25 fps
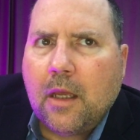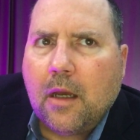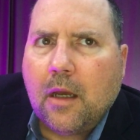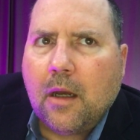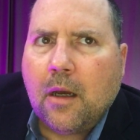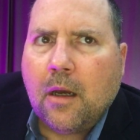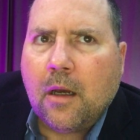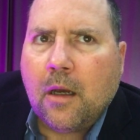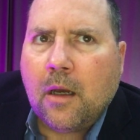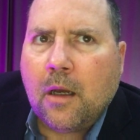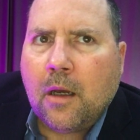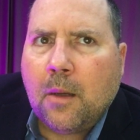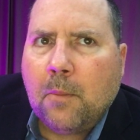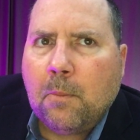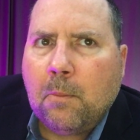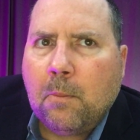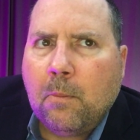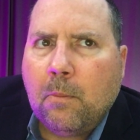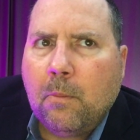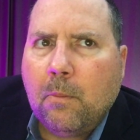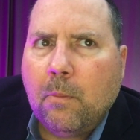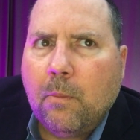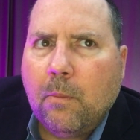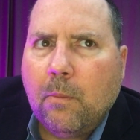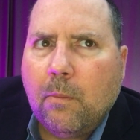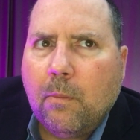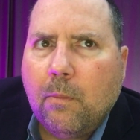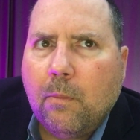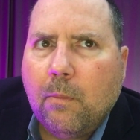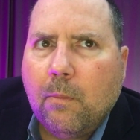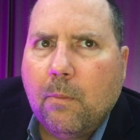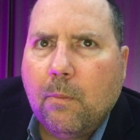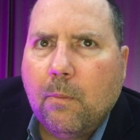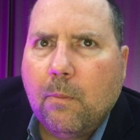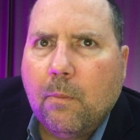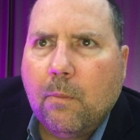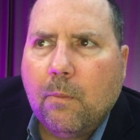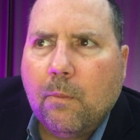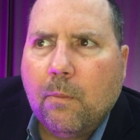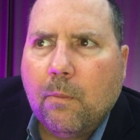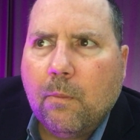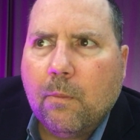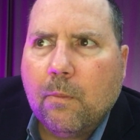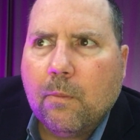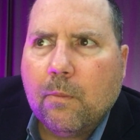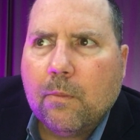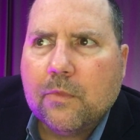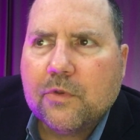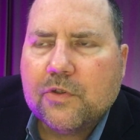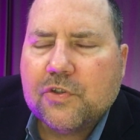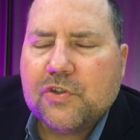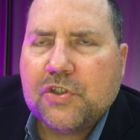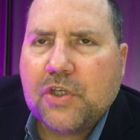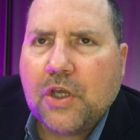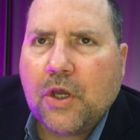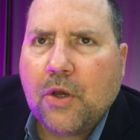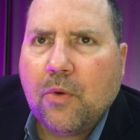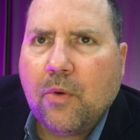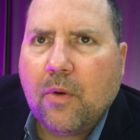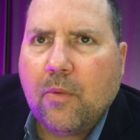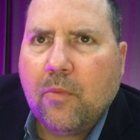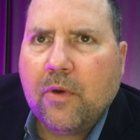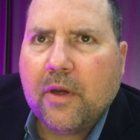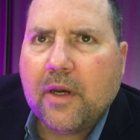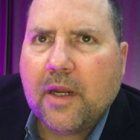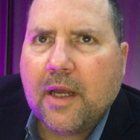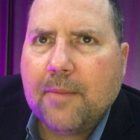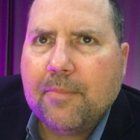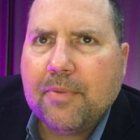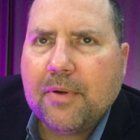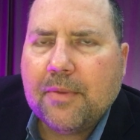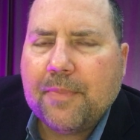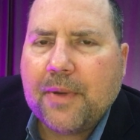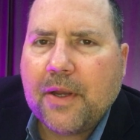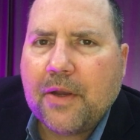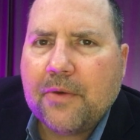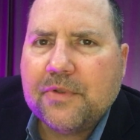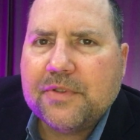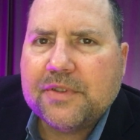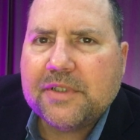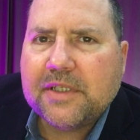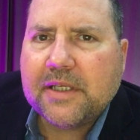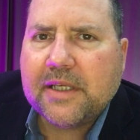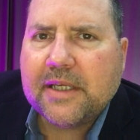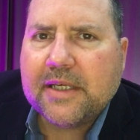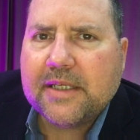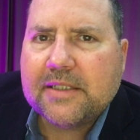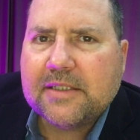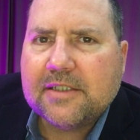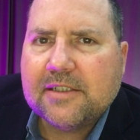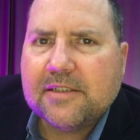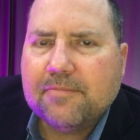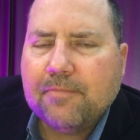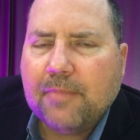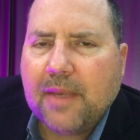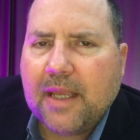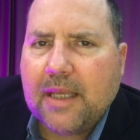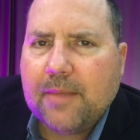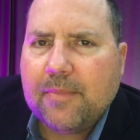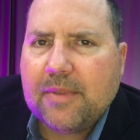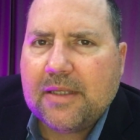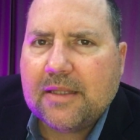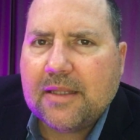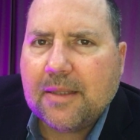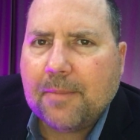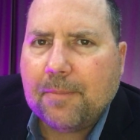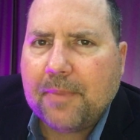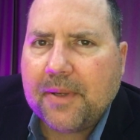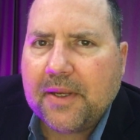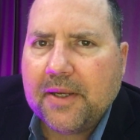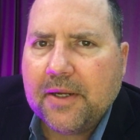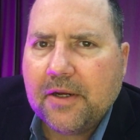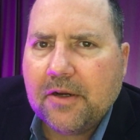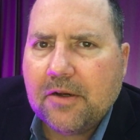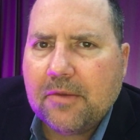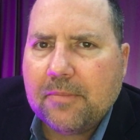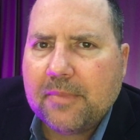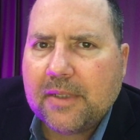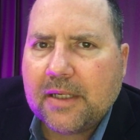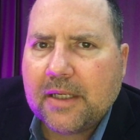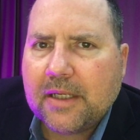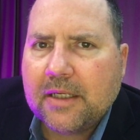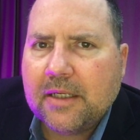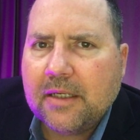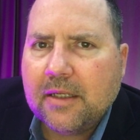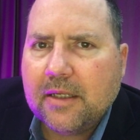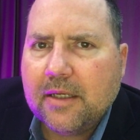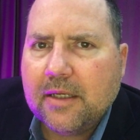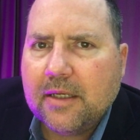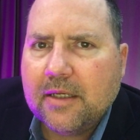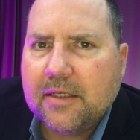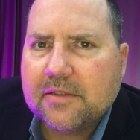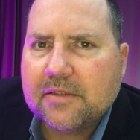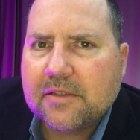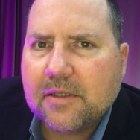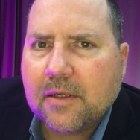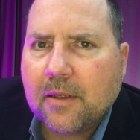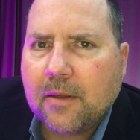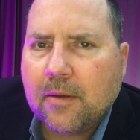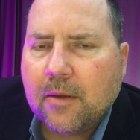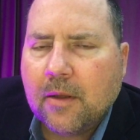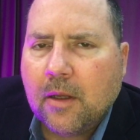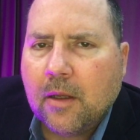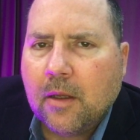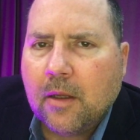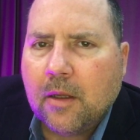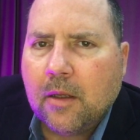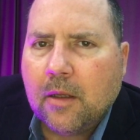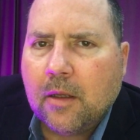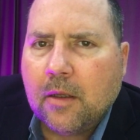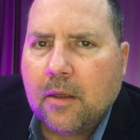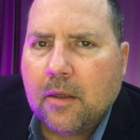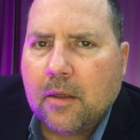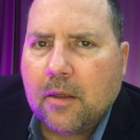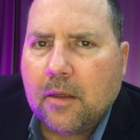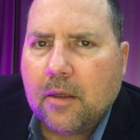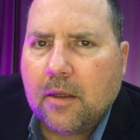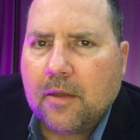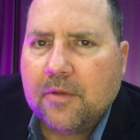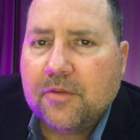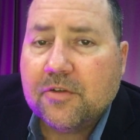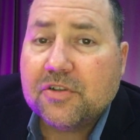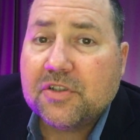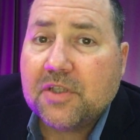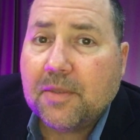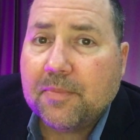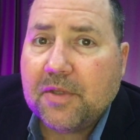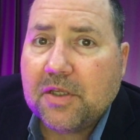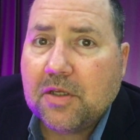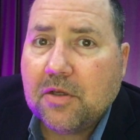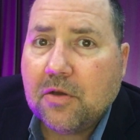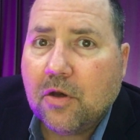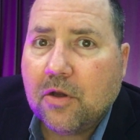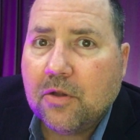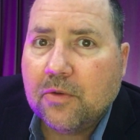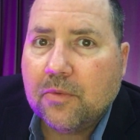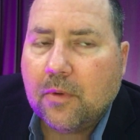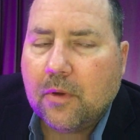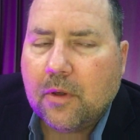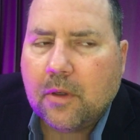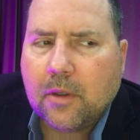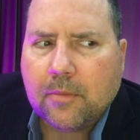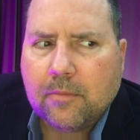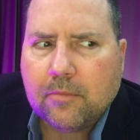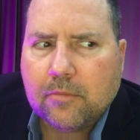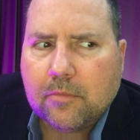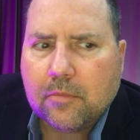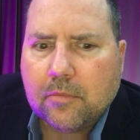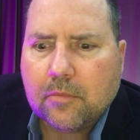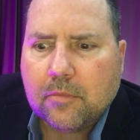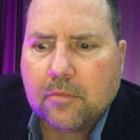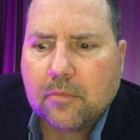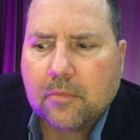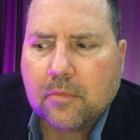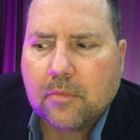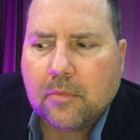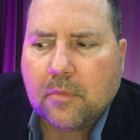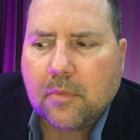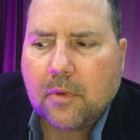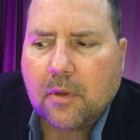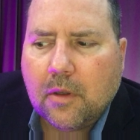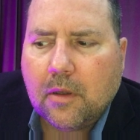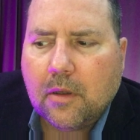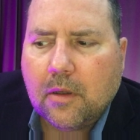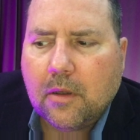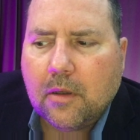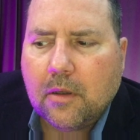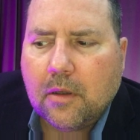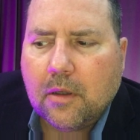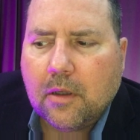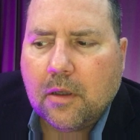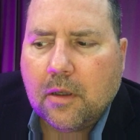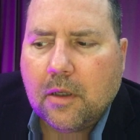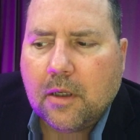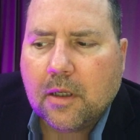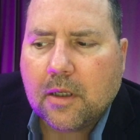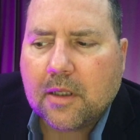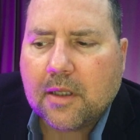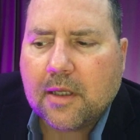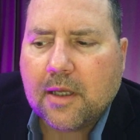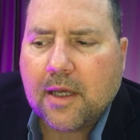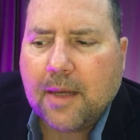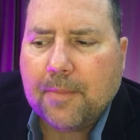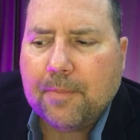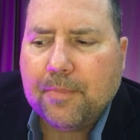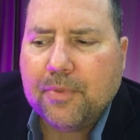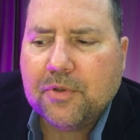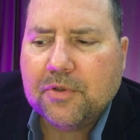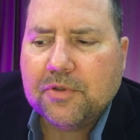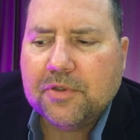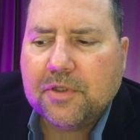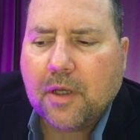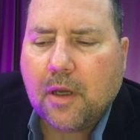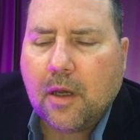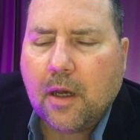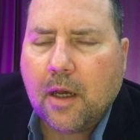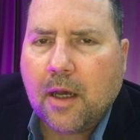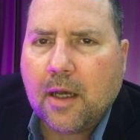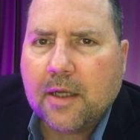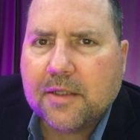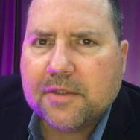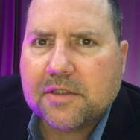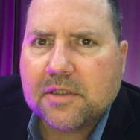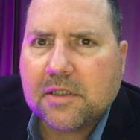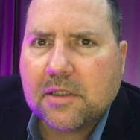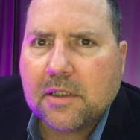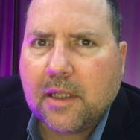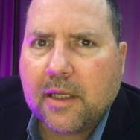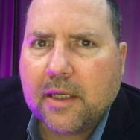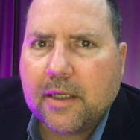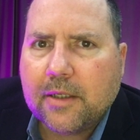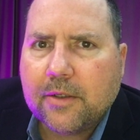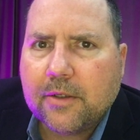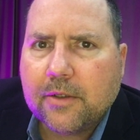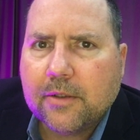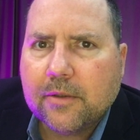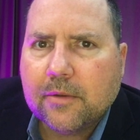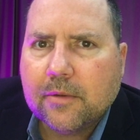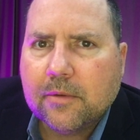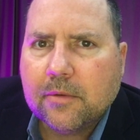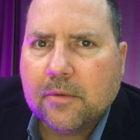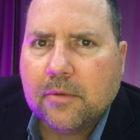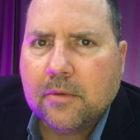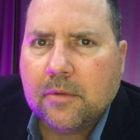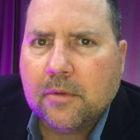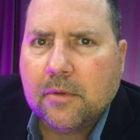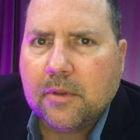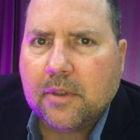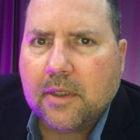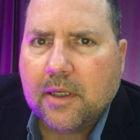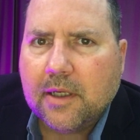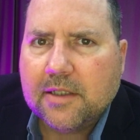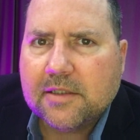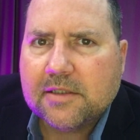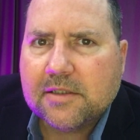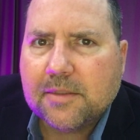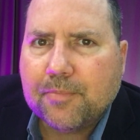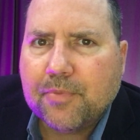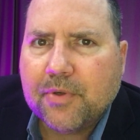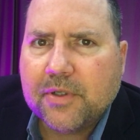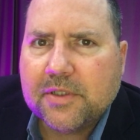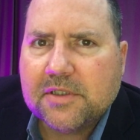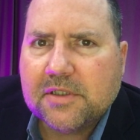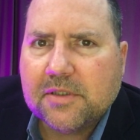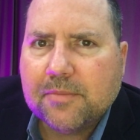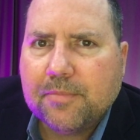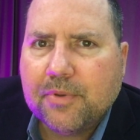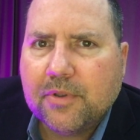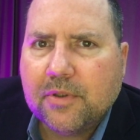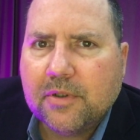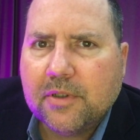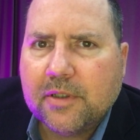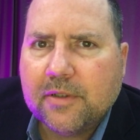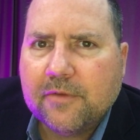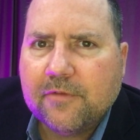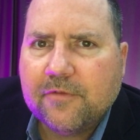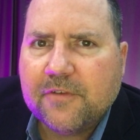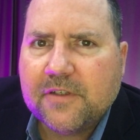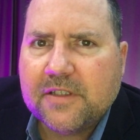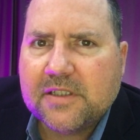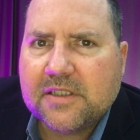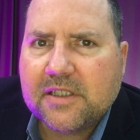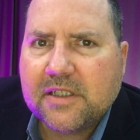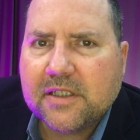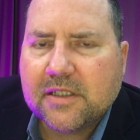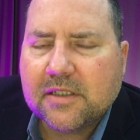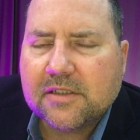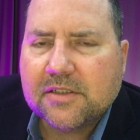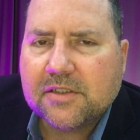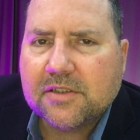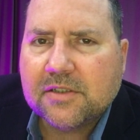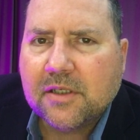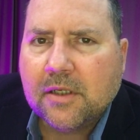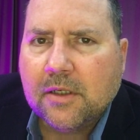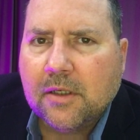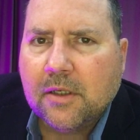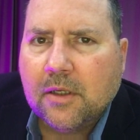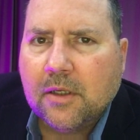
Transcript: Um, so what I'm proposing is is maybe the pyramid is a and there's something called um, a coupled oscillator. It's a principle in physics